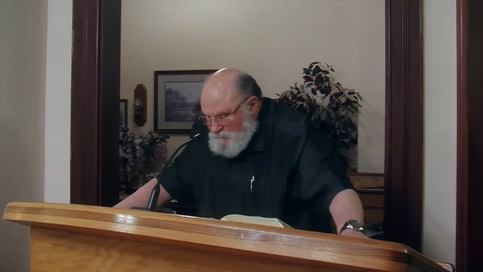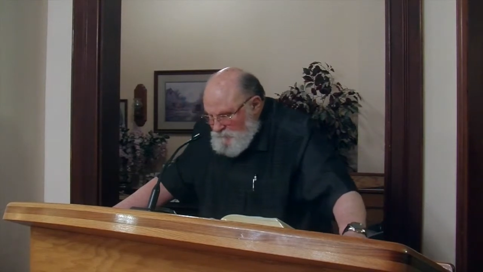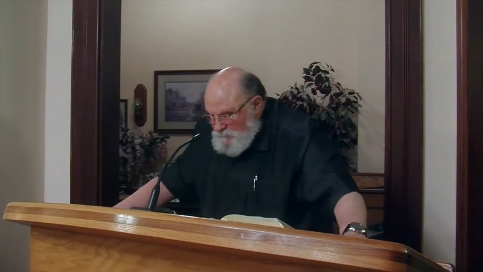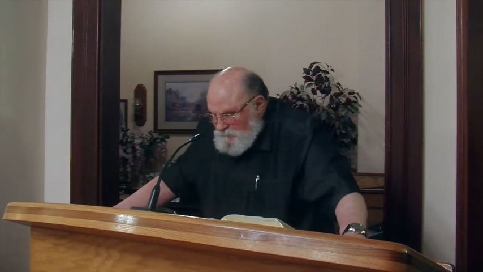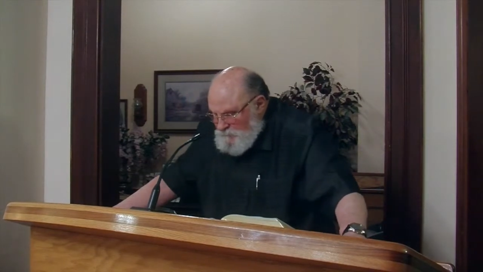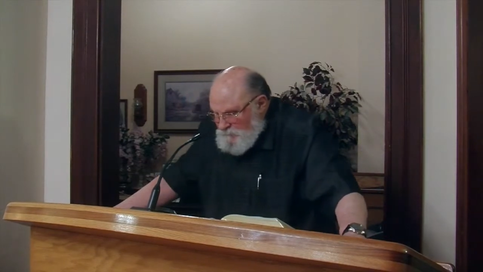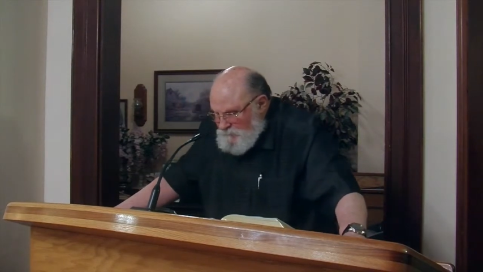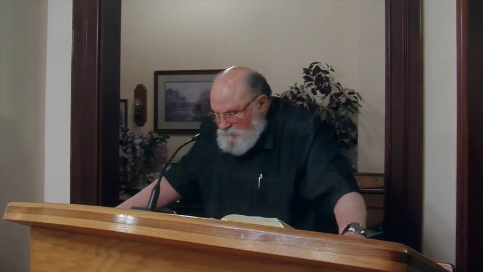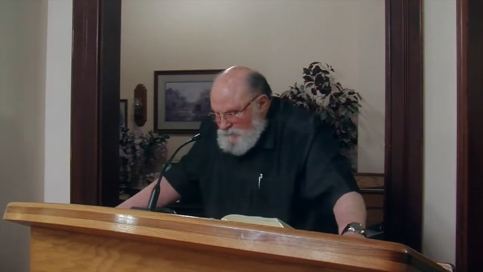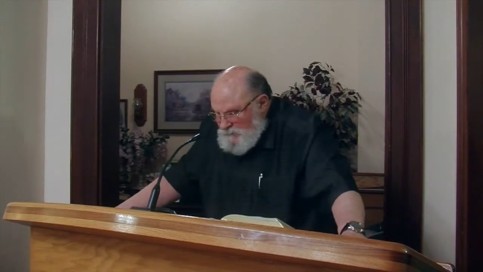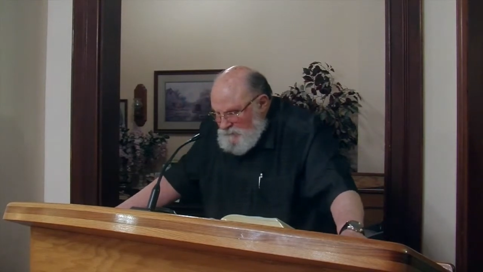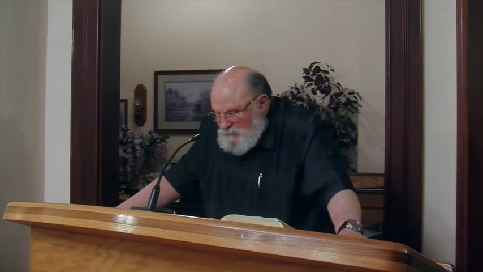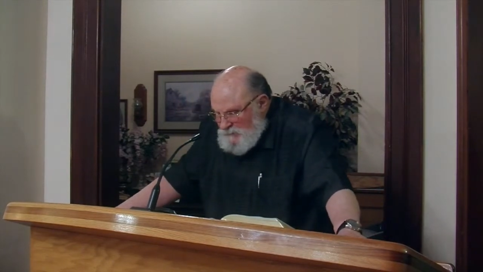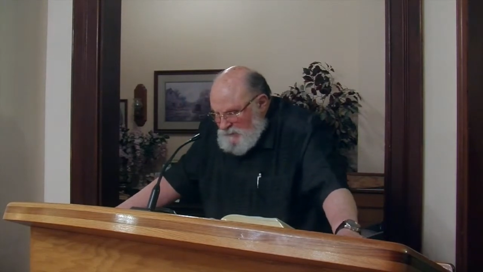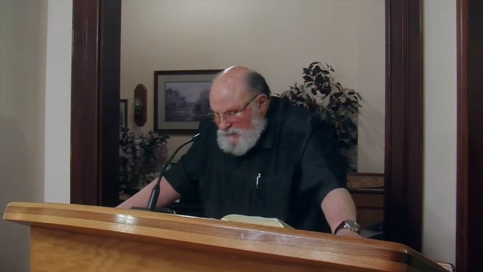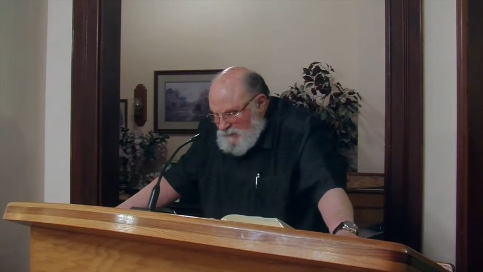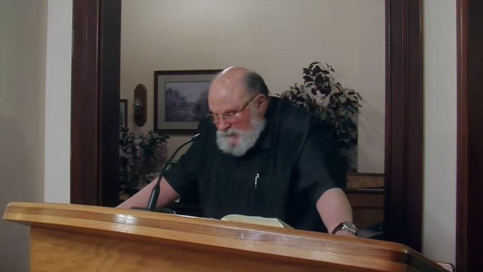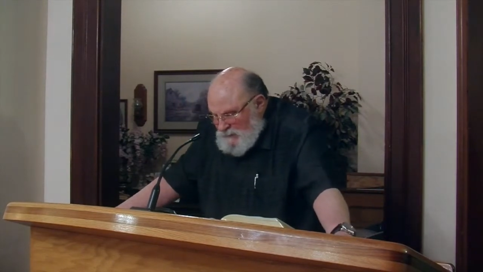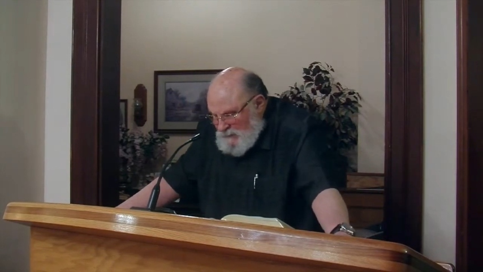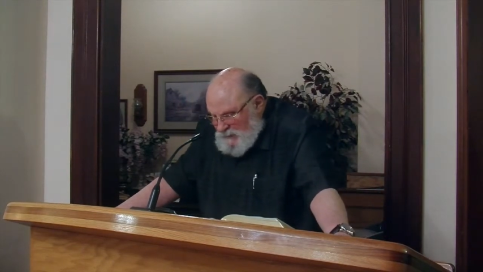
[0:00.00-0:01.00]

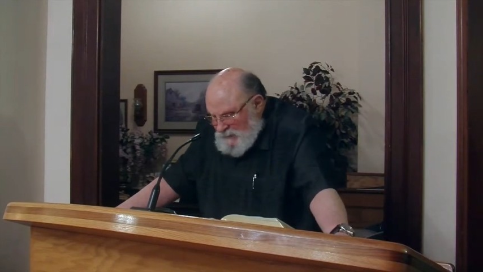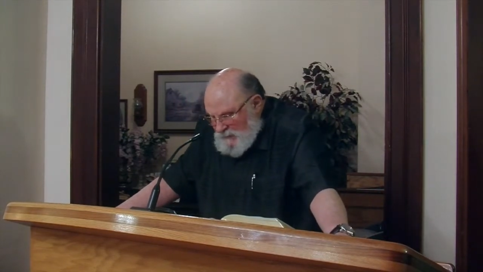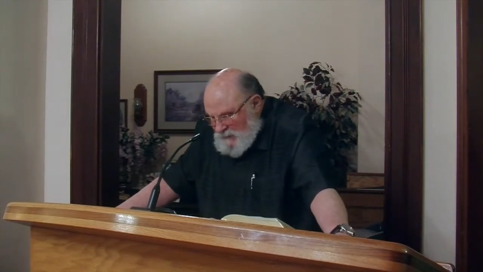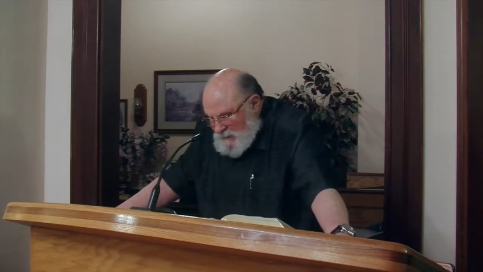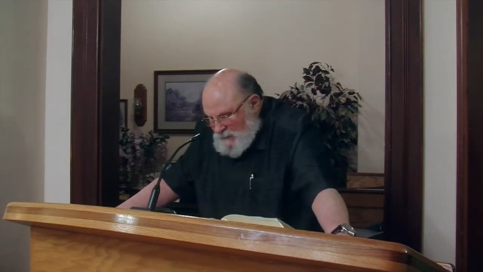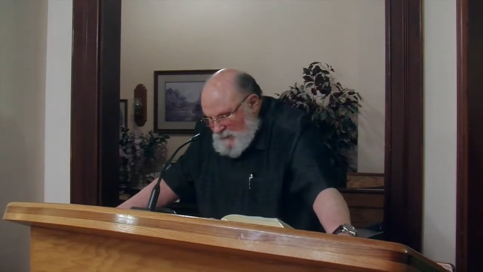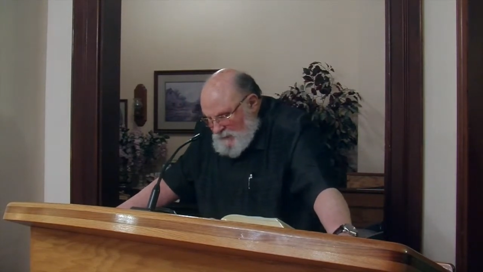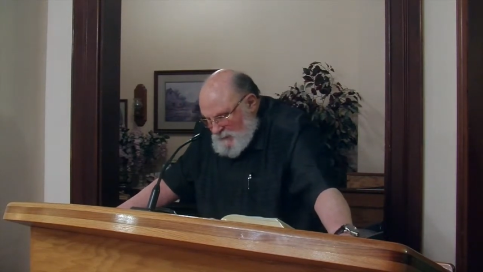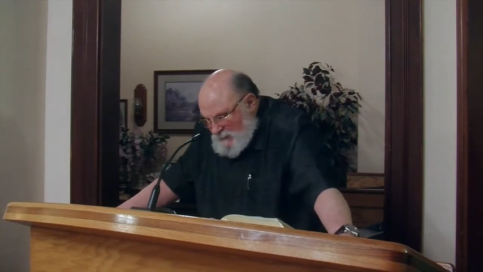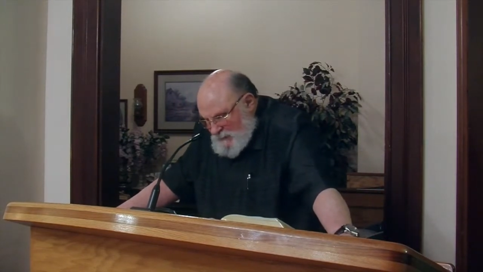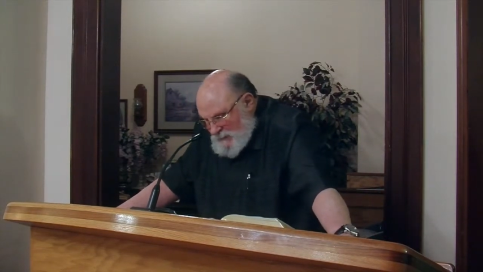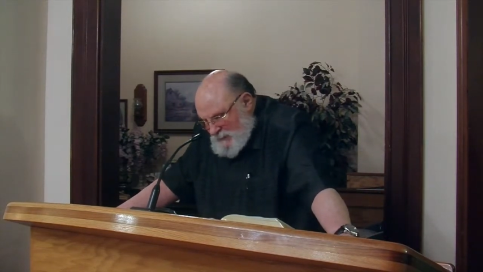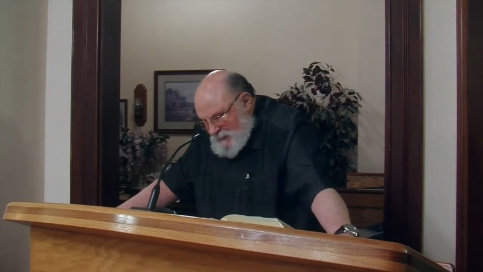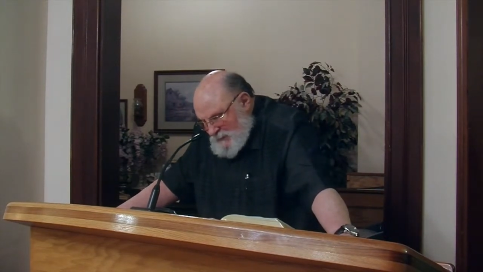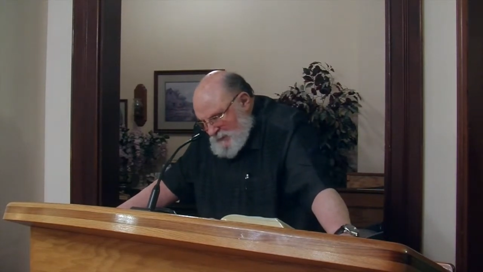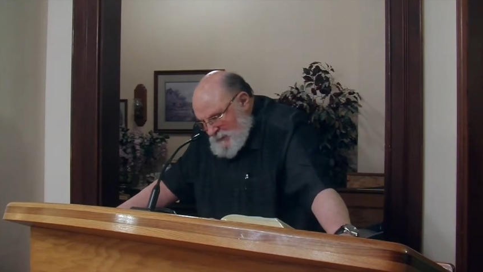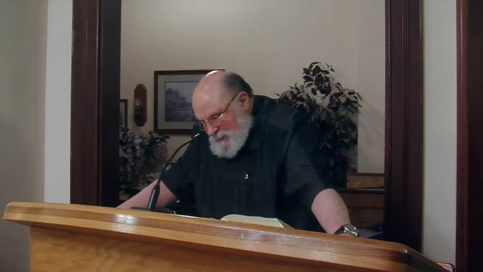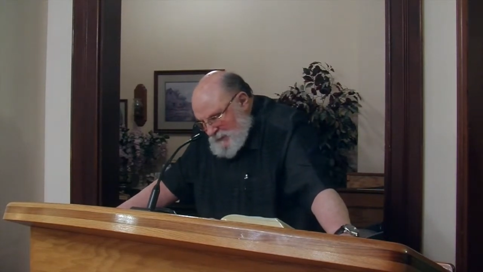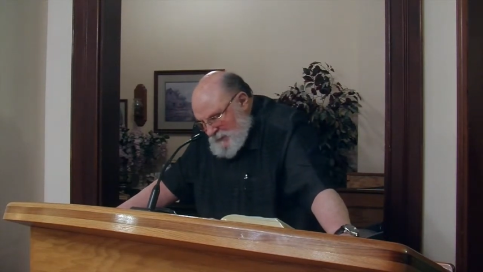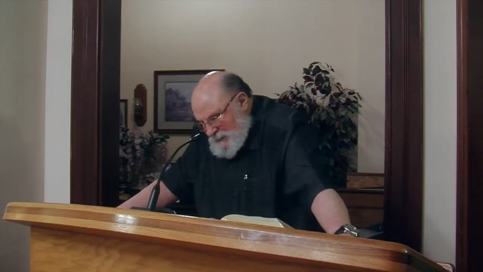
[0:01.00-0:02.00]

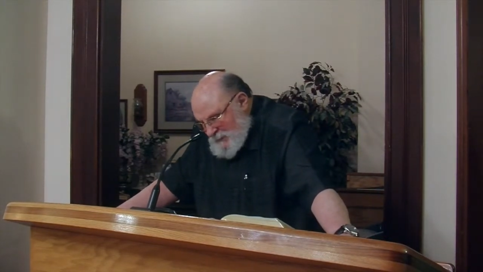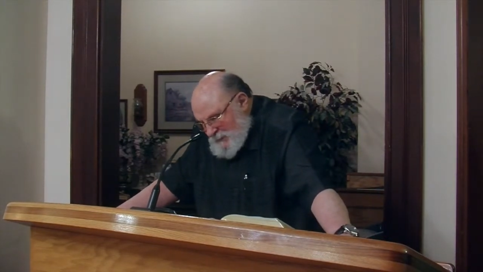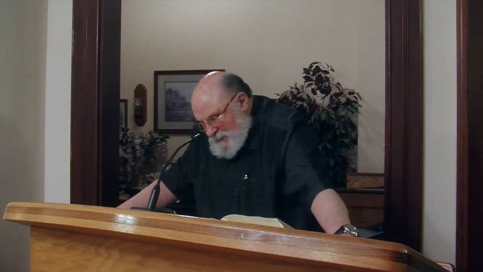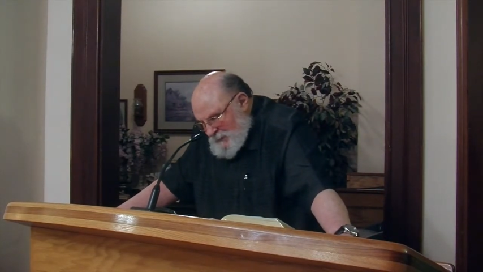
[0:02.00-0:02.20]
No one is speaking in this clip.